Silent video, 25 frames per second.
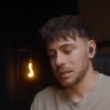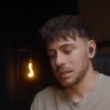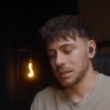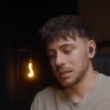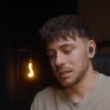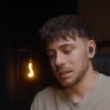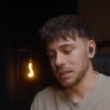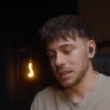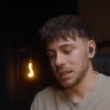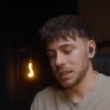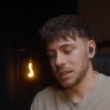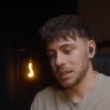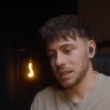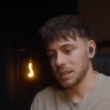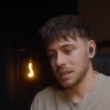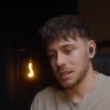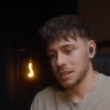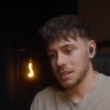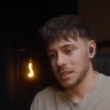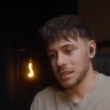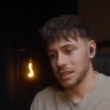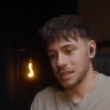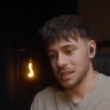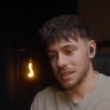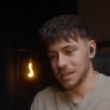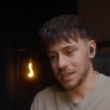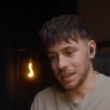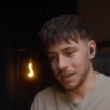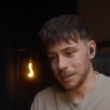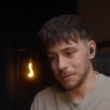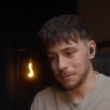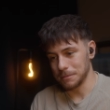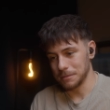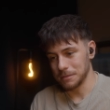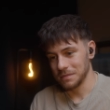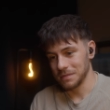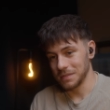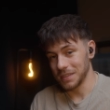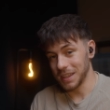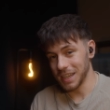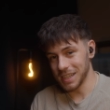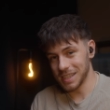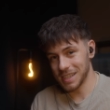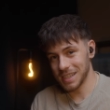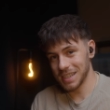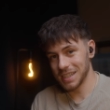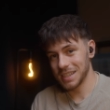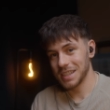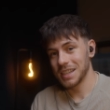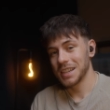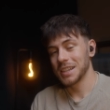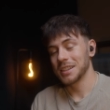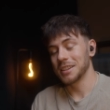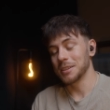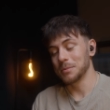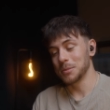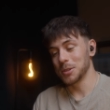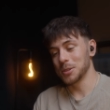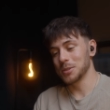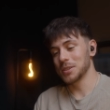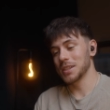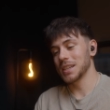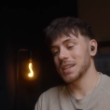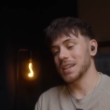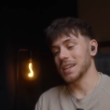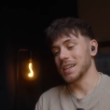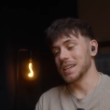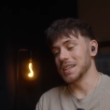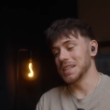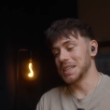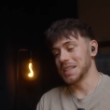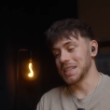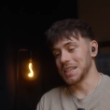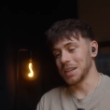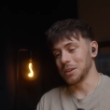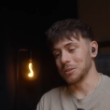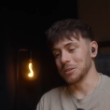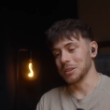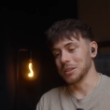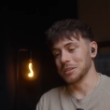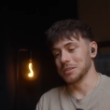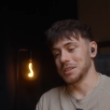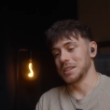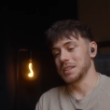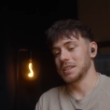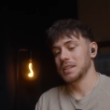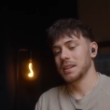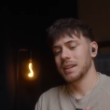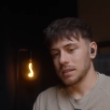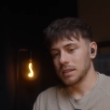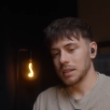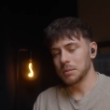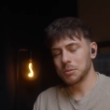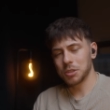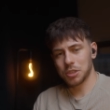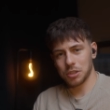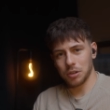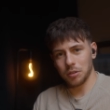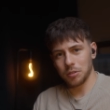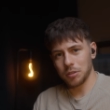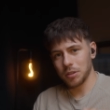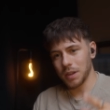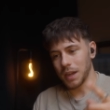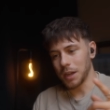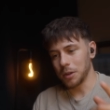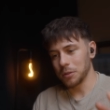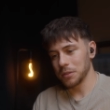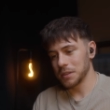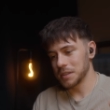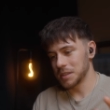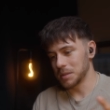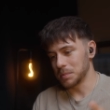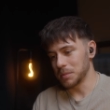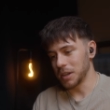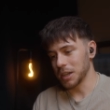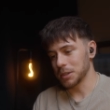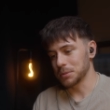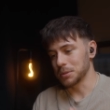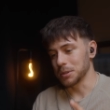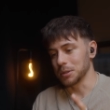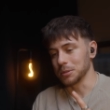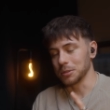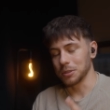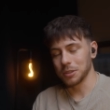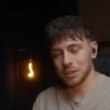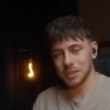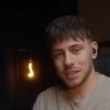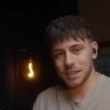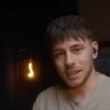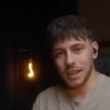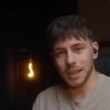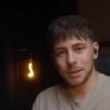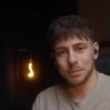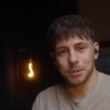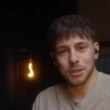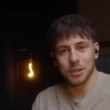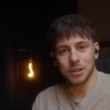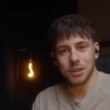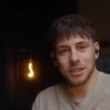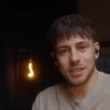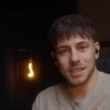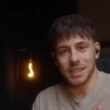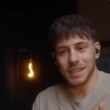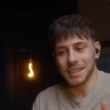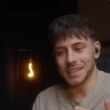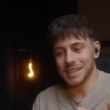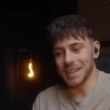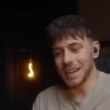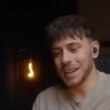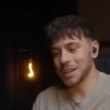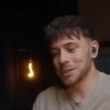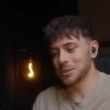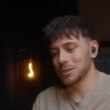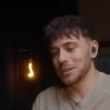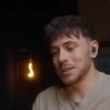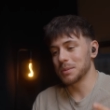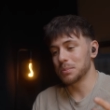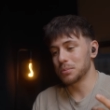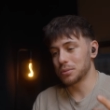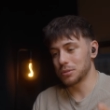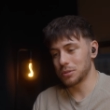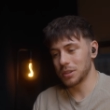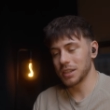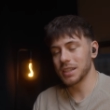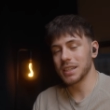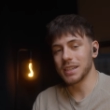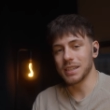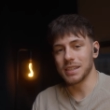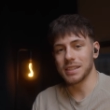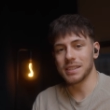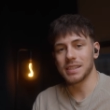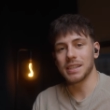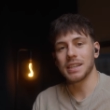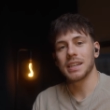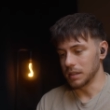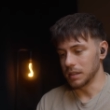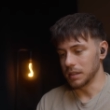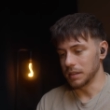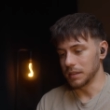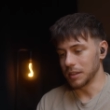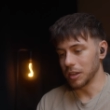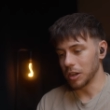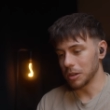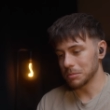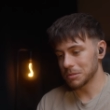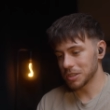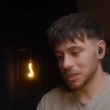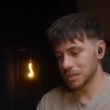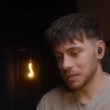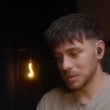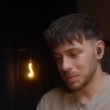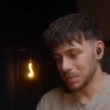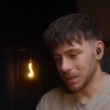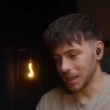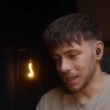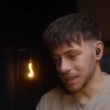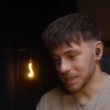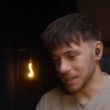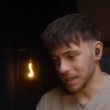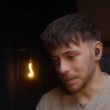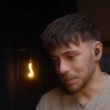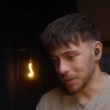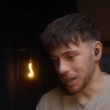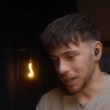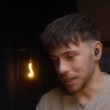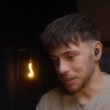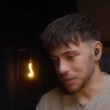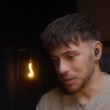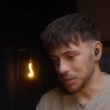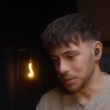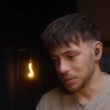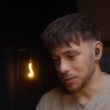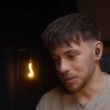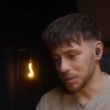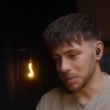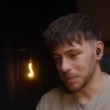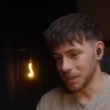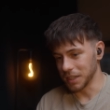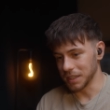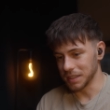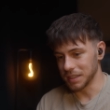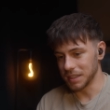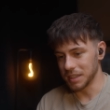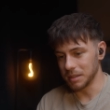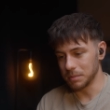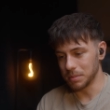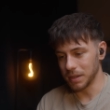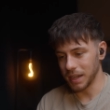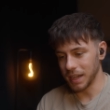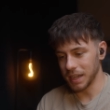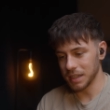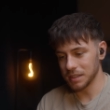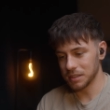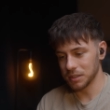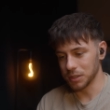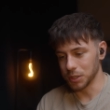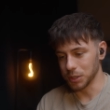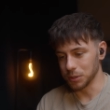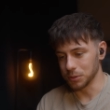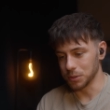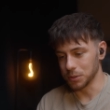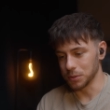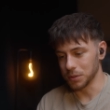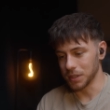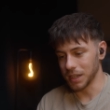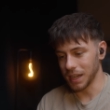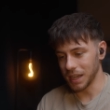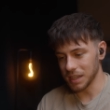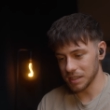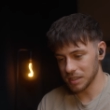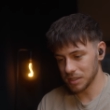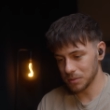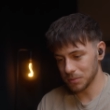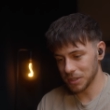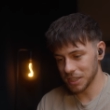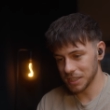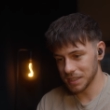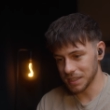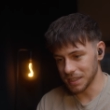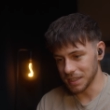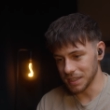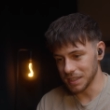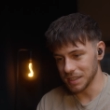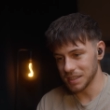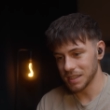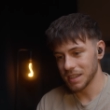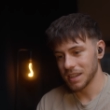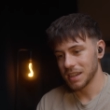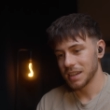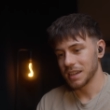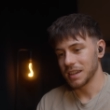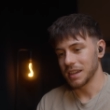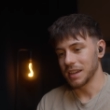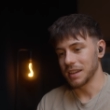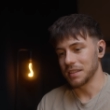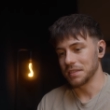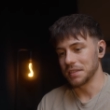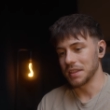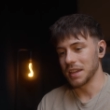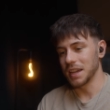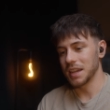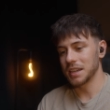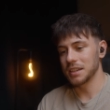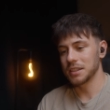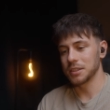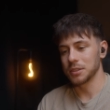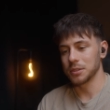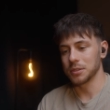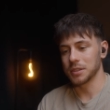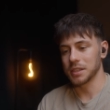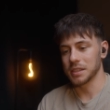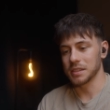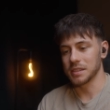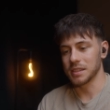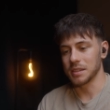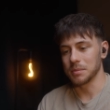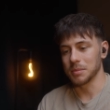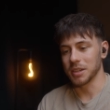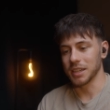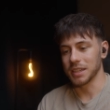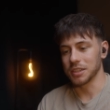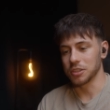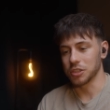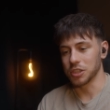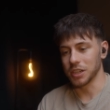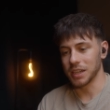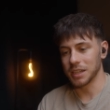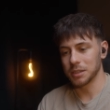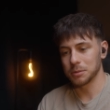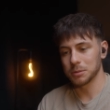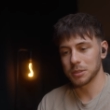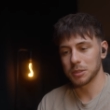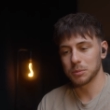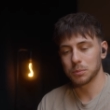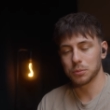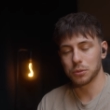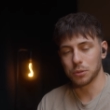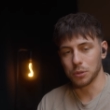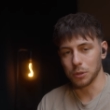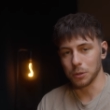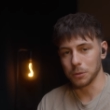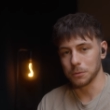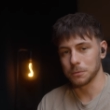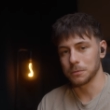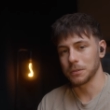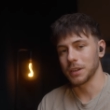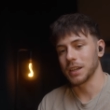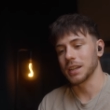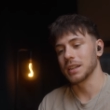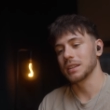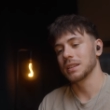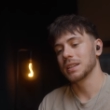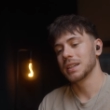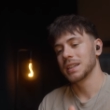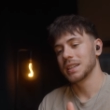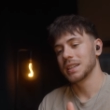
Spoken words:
click save. That's it, the music is downloaded. Let me show you how this macro looks like because it's actually pretty easy. In the Options Plus app, I choose my keypad, go to Customize Keys, and then you can see my general profile